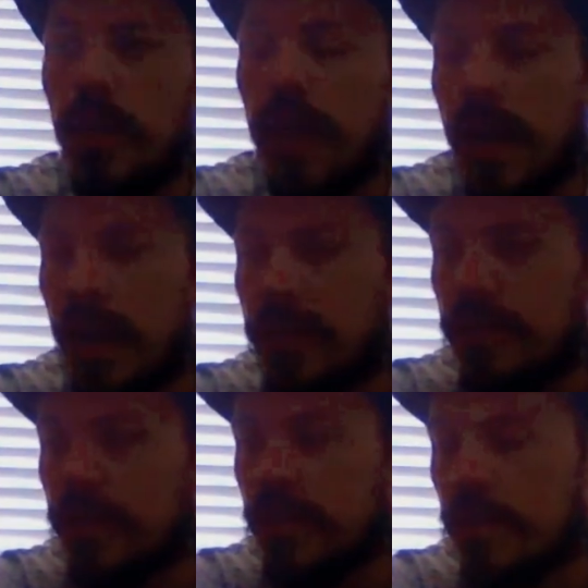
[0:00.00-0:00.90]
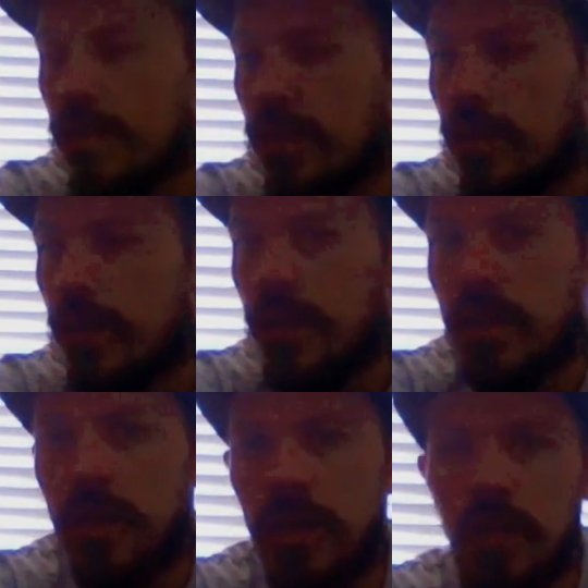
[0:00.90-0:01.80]
And
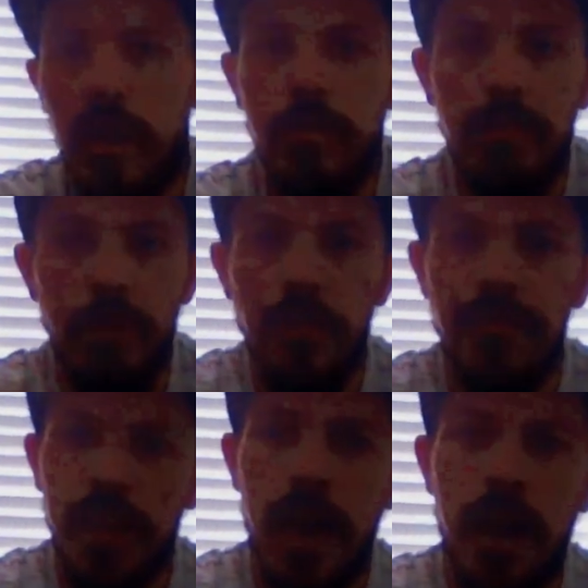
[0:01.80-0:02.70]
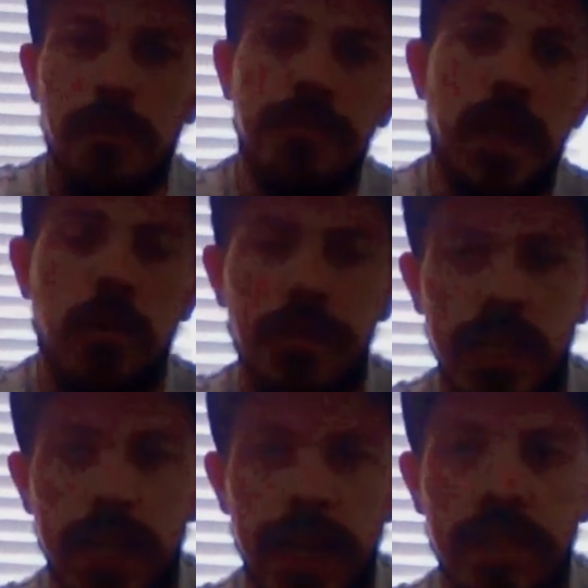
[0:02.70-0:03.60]
like with both the arms out and
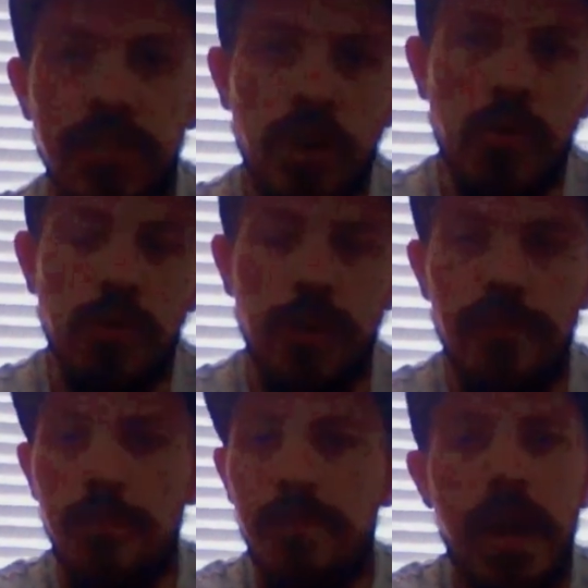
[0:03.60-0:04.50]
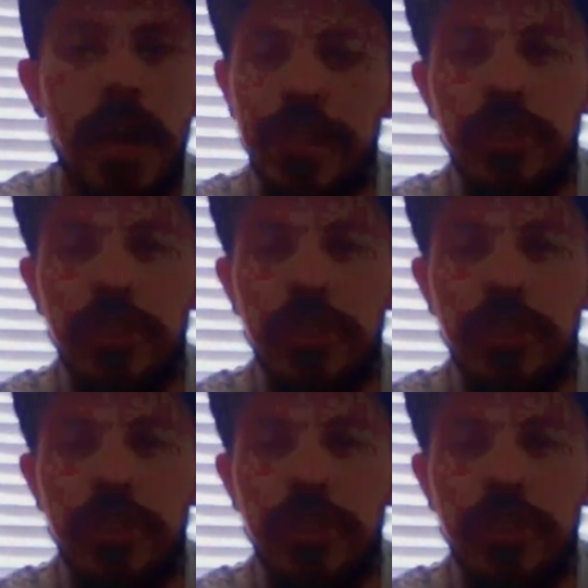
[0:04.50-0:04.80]
your legs shoulder width apart,